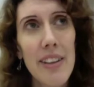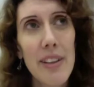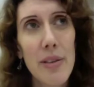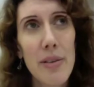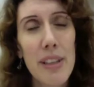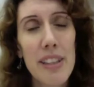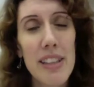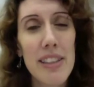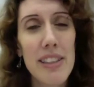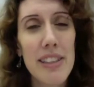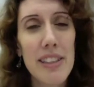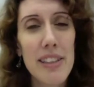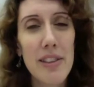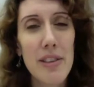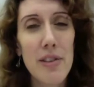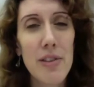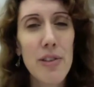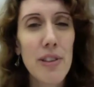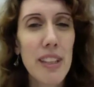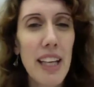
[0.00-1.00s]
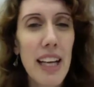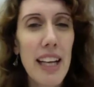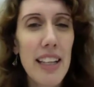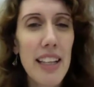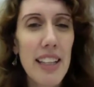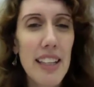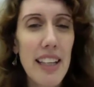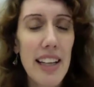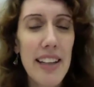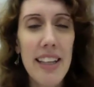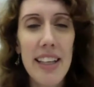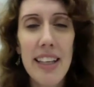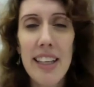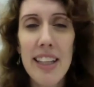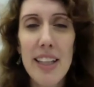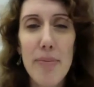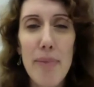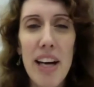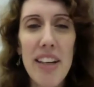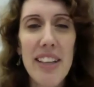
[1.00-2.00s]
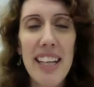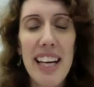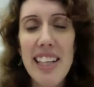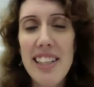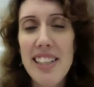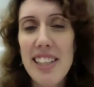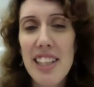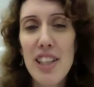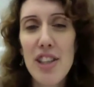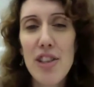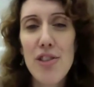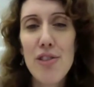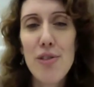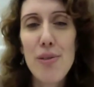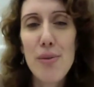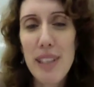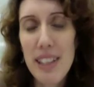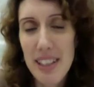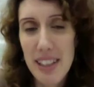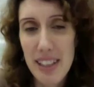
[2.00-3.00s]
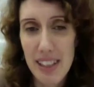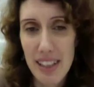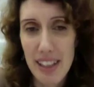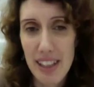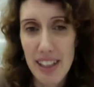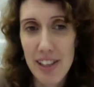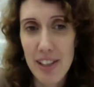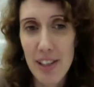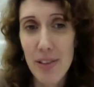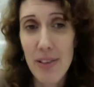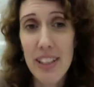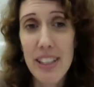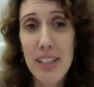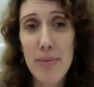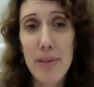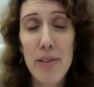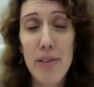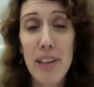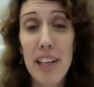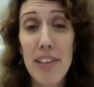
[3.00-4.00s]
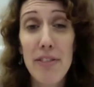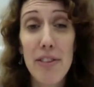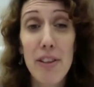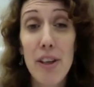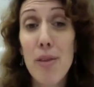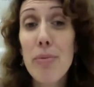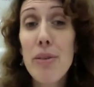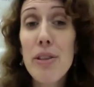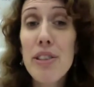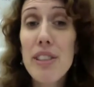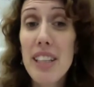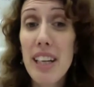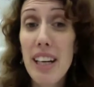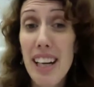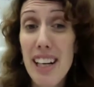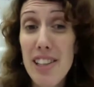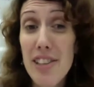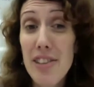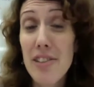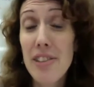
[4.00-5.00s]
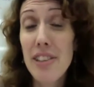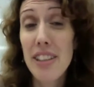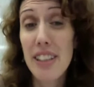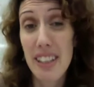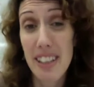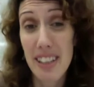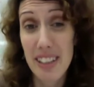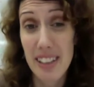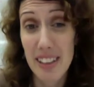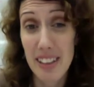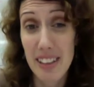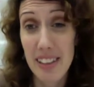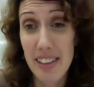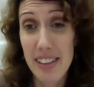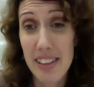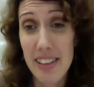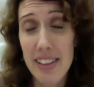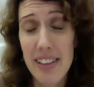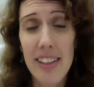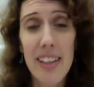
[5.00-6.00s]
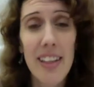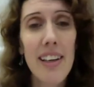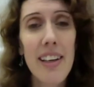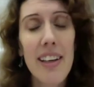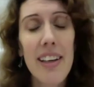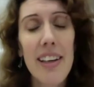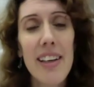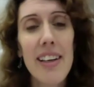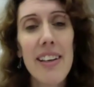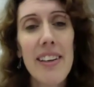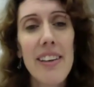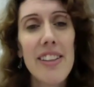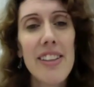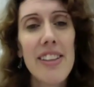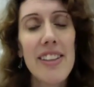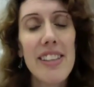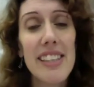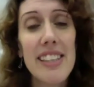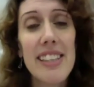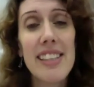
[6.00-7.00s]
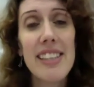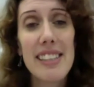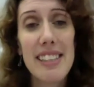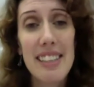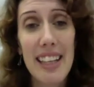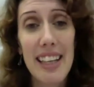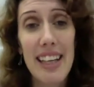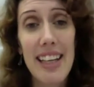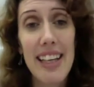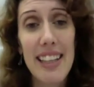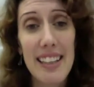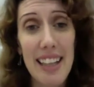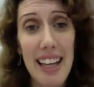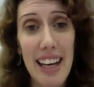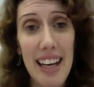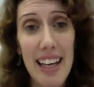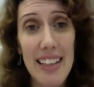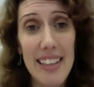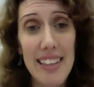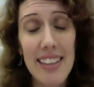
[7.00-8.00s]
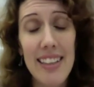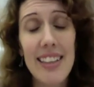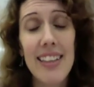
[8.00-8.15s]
was created, I think, in about 1920. So it's been around for almost 100 years. So this is slang that